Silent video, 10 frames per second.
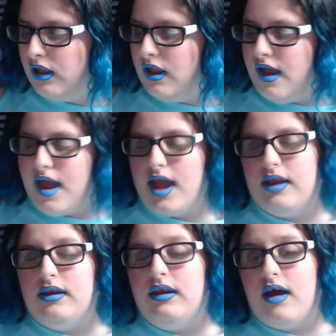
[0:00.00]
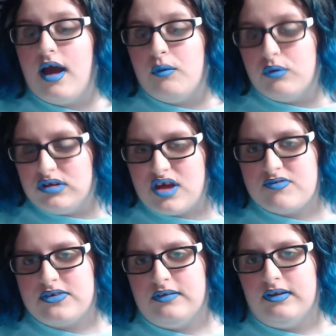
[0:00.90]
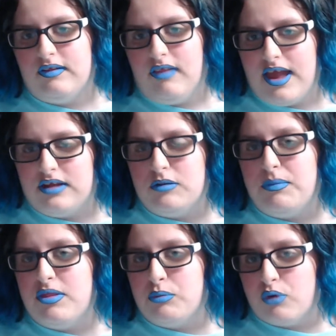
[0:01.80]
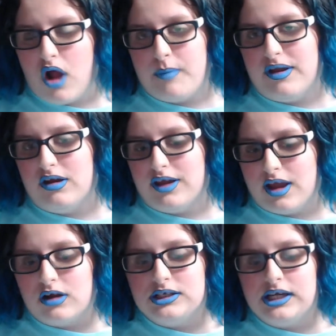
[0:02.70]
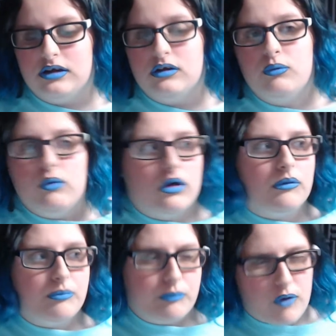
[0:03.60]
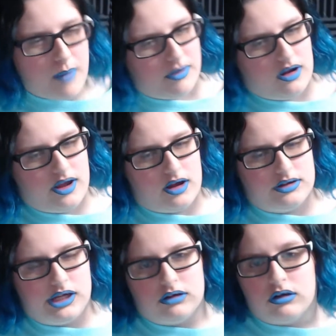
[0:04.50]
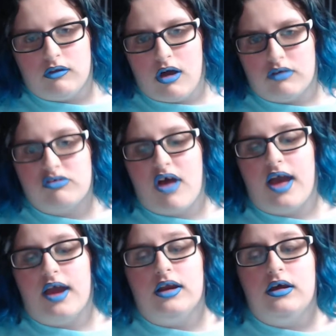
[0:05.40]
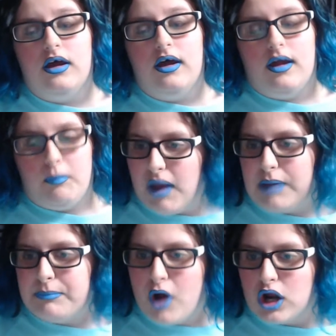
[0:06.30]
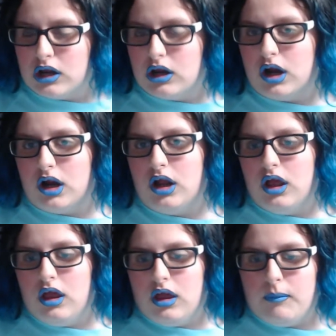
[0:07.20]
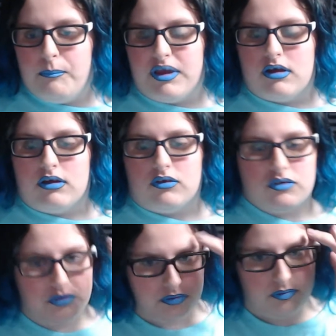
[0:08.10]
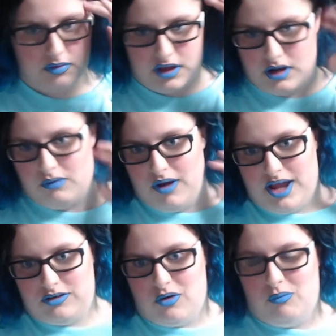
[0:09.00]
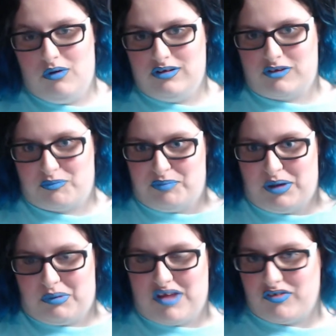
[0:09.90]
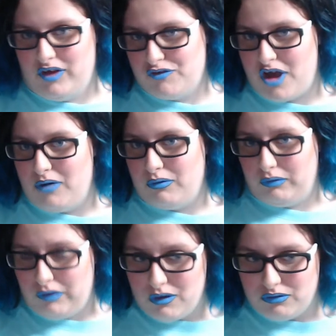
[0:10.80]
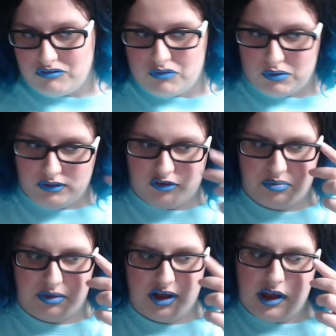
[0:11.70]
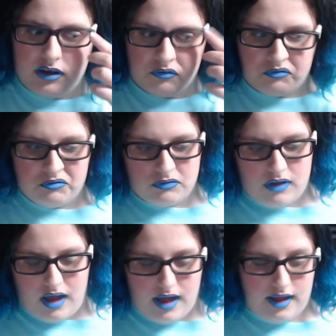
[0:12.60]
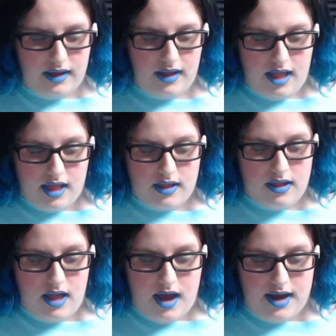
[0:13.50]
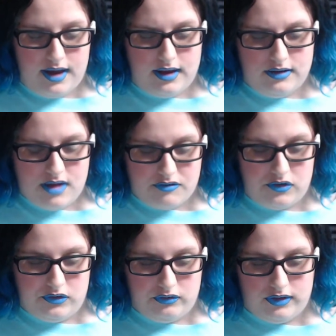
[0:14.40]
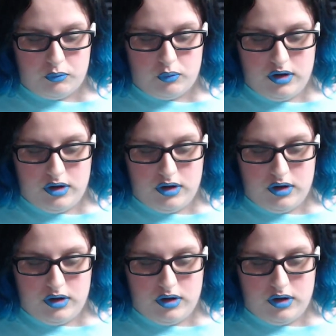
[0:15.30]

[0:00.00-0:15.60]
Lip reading: And I would definitely like to be the primary caretaker, or primary caretaker alongside my partner, because, you know, I don't want to be raising a child alone, of course, but I definitely would